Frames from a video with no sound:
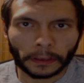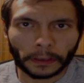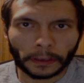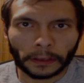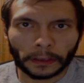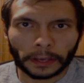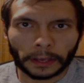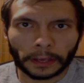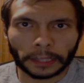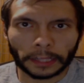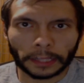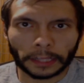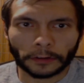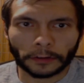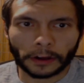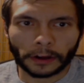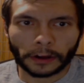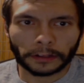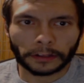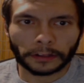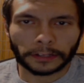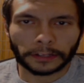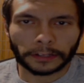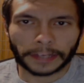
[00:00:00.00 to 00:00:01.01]
Hello
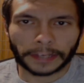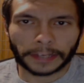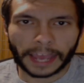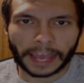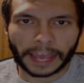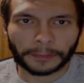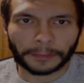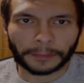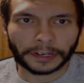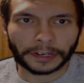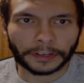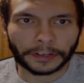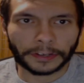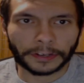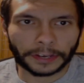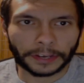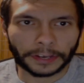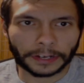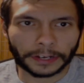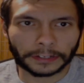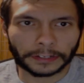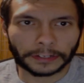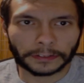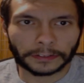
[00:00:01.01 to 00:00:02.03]
all, and Happy New
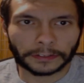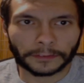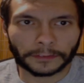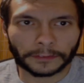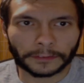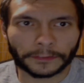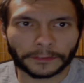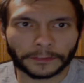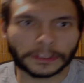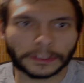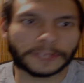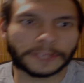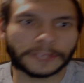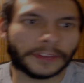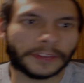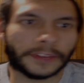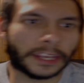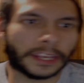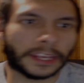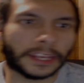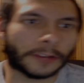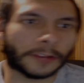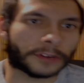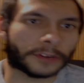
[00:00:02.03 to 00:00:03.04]
Year. For this
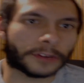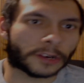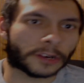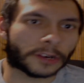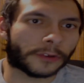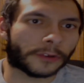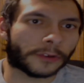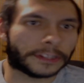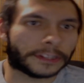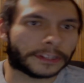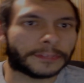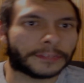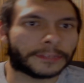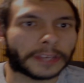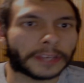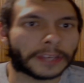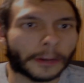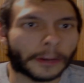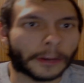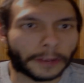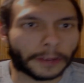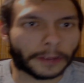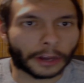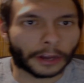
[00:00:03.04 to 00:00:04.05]
video, we're going to be
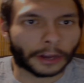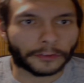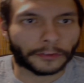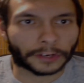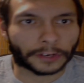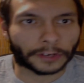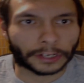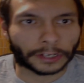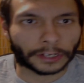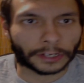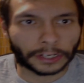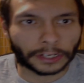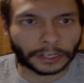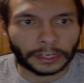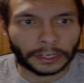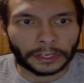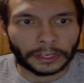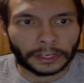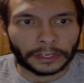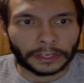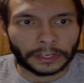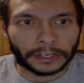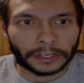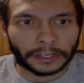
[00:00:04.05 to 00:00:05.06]
going over
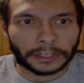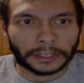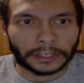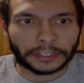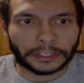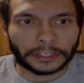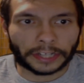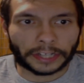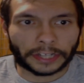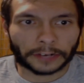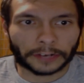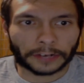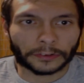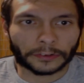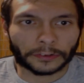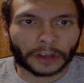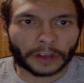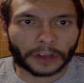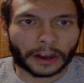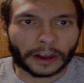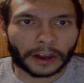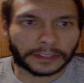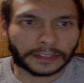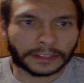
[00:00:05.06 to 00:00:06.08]
general
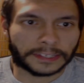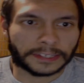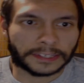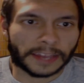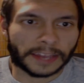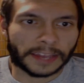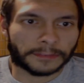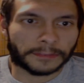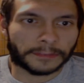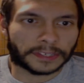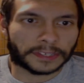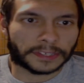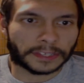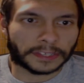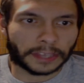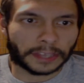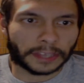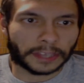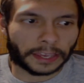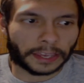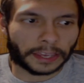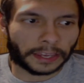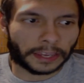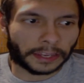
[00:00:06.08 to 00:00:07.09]
concepts
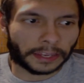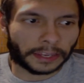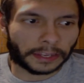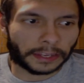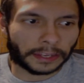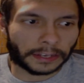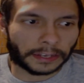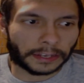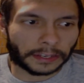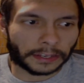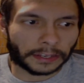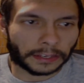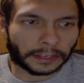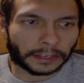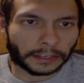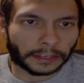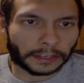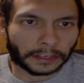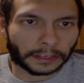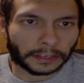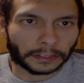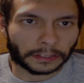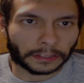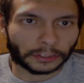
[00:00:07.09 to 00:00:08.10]
and
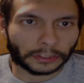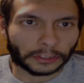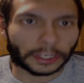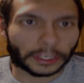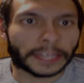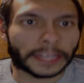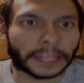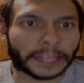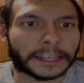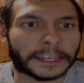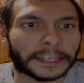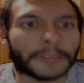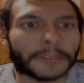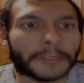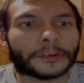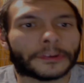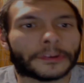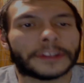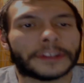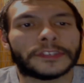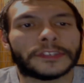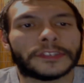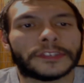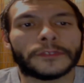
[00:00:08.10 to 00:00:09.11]
looking deeper
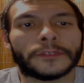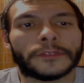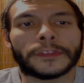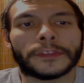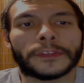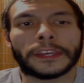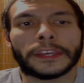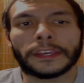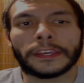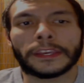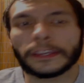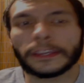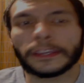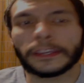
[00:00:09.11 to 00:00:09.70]
into the